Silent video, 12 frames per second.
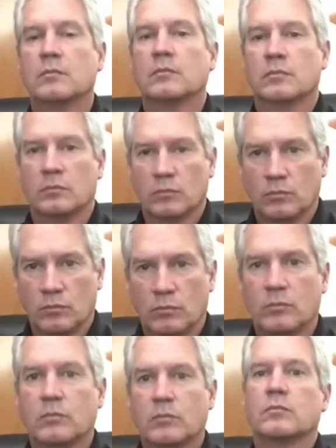
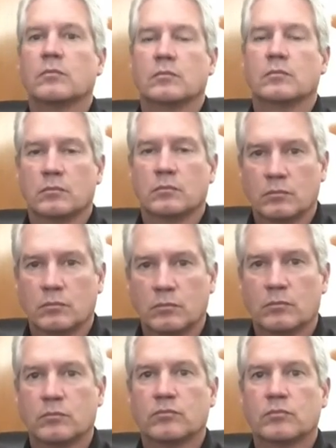
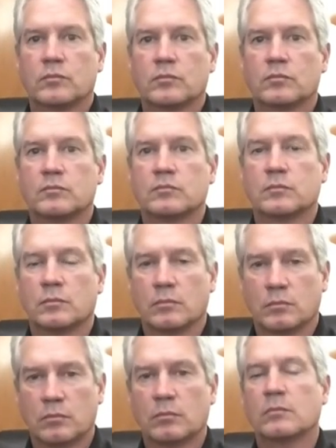
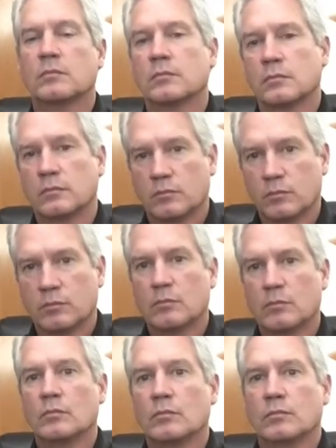
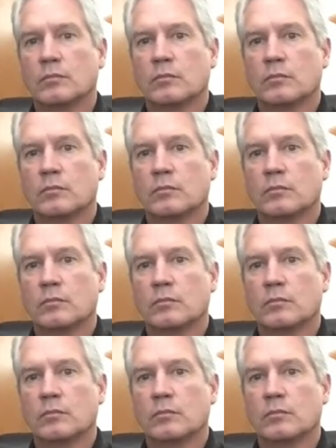The person shown says nothing.